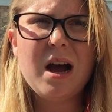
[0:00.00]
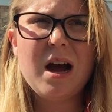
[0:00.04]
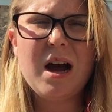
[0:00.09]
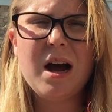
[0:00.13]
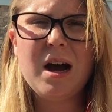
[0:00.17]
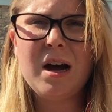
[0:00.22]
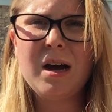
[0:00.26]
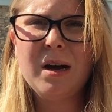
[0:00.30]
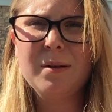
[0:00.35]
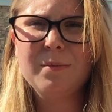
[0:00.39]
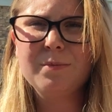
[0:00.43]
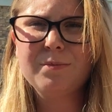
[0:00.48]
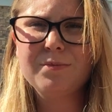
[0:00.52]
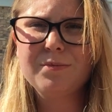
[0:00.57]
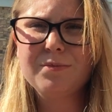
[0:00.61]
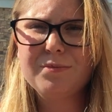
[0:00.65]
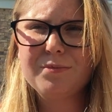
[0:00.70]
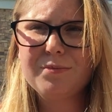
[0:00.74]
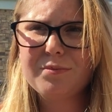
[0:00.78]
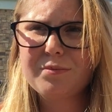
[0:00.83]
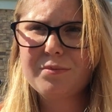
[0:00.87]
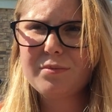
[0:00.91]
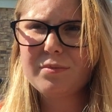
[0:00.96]

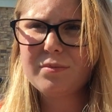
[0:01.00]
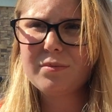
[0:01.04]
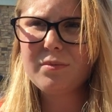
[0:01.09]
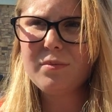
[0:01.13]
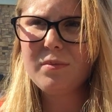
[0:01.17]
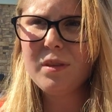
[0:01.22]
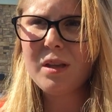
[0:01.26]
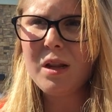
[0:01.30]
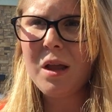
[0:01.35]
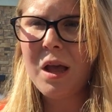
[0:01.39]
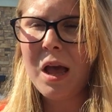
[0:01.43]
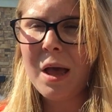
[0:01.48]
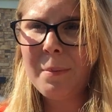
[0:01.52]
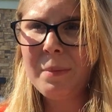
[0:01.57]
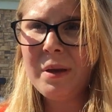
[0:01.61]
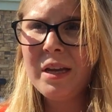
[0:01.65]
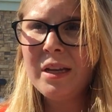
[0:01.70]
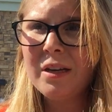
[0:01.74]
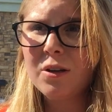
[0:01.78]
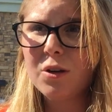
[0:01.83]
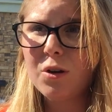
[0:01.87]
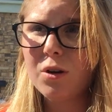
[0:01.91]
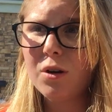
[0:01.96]
I
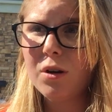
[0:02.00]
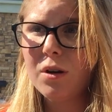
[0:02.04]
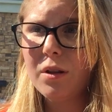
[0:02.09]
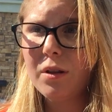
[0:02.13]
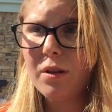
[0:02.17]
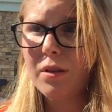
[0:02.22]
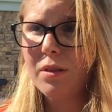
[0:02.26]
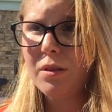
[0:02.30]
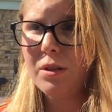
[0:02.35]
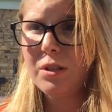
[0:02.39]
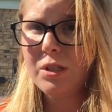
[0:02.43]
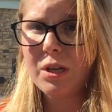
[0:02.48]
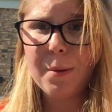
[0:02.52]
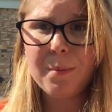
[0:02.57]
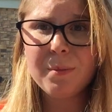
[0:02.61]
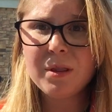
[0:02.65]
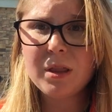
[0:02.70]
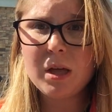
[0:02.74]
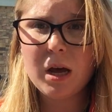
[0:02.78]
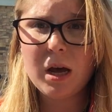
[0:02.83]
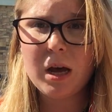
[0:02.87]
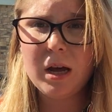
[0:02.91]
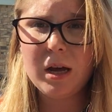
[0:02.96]
mean, some
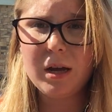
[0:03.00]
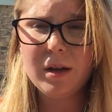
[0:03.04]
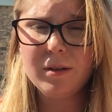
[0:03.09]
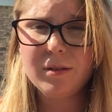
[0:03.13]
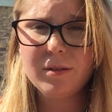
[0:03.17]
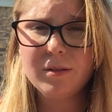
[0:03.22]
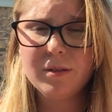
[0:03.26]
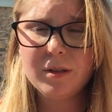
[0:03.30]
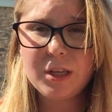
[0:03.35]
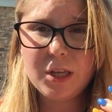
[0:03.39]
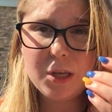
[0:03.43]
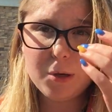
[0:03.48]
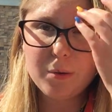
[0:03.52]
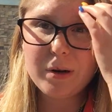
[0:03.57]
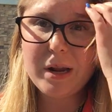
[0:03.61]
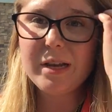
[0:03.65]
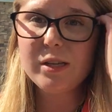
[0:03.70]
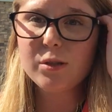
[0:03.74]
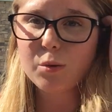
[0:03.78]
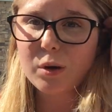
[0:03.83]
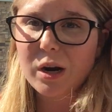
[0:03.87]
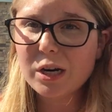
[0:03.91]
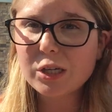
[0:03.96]
of the
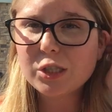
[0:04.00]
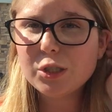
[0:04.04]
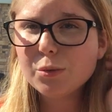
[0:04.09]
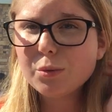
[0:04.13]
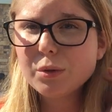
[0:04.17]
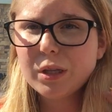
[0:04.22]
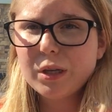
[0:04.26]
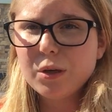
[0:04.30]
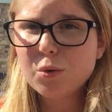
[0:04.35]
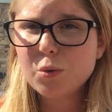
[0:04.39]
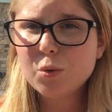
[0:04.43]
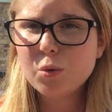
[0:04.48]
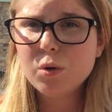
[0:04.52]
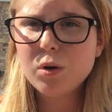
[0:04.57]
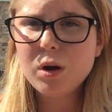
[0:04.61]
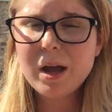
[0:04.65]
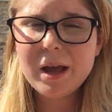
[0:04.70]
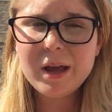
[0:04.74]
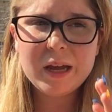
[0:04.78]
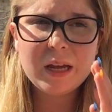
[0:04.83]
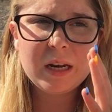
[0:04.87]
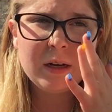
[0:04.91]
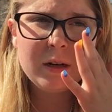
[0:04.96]
Q&As were actually really cool.
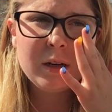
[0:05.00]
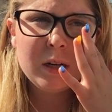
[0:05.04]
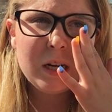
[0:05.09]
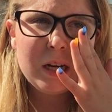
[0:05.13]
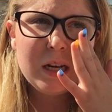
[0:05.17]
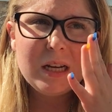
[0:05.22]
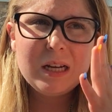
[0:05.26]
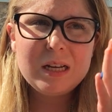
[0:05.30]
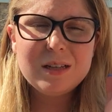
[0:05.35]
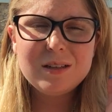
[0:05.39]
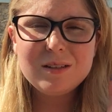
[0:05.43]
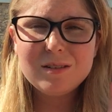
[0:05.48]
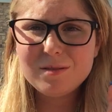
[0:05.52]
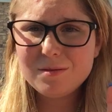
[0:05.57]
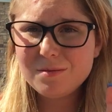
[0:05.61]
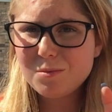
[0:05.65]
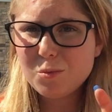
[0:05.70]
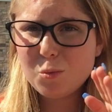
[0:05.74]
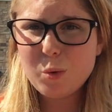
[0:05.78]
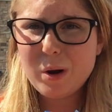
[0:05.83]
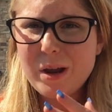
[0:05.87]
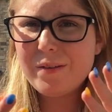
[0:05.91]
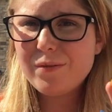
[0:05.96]
I had
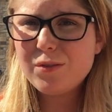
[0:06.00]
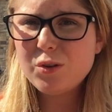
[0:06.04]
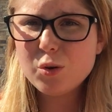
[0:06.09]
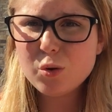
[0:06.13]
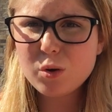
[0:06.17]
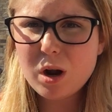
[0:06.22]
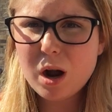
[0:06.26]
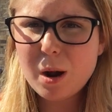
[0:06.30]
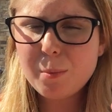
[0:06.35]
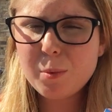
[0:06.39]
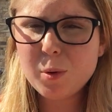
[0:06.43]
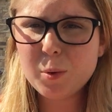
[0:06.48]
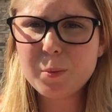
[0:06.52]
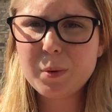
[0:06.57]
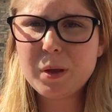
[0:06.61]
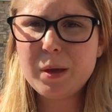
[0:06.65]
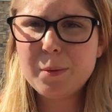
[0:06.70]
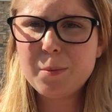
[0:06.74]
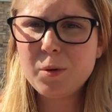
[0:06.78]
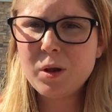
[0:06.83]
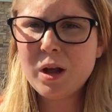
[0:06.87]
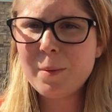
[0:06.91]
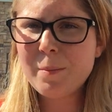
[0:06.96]
waved to a couple
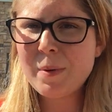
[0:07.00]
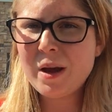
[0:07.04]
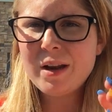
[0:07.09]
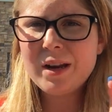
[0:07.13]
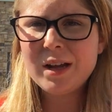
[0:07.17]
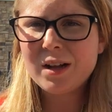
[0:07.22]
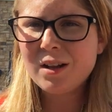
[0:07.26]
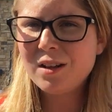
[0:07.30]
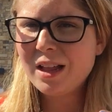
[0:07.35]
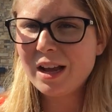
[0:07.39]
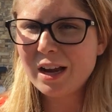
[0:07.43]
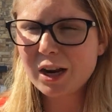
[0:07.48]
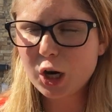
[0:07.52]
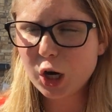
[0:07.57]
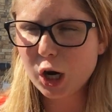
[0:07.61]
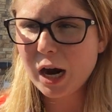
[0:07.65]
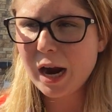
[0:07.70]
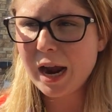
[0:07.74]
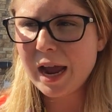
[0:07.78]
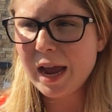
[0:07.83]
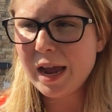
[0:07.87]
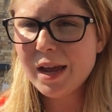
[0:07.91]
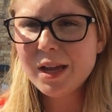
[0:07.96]
people. I met Nicolette
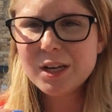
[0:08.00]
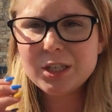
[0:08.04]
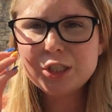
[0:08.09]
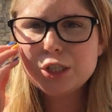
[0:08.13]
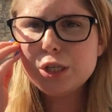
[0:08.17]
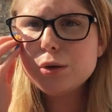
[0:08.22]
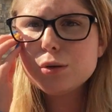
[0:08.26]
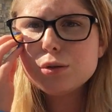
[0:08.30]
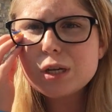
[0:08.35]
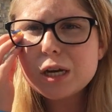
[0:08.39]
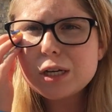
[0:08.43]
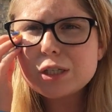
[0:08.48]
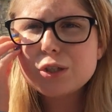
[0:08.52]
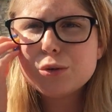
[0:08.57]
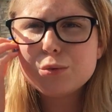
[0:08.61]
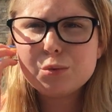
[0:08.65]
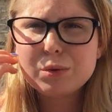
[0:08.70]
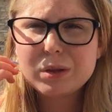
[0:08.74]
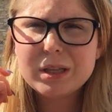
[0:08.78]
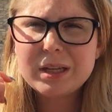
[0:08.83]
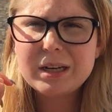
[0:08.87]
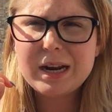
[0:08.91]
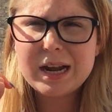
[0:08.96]
Gray, and she was actually
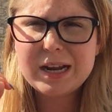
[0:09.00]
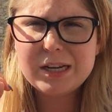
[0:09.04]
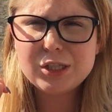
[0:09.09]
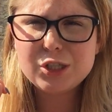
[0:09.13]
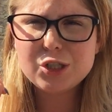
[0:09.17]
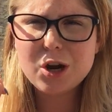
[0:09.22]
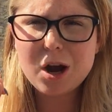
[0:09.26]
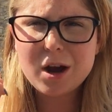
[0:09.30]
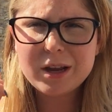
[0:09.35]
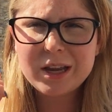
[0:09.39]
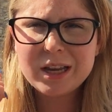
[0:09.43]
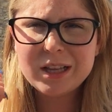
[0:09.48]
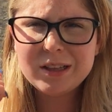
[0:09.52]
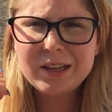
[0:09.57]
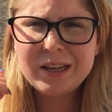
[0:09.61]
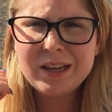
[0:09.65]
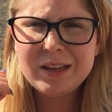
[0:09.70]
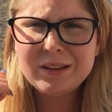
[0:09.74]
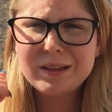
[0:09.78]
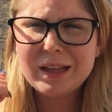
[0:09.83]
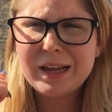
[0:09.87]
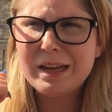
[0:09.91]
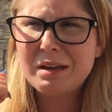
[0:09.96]
really nice,
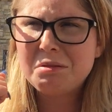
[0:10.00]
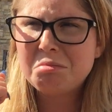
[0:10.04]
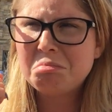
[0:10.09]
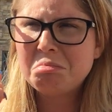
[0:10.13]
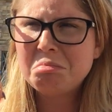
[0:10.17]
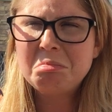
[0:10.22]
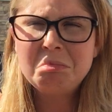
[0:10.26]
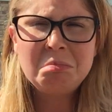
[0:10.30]
shockingly. Like,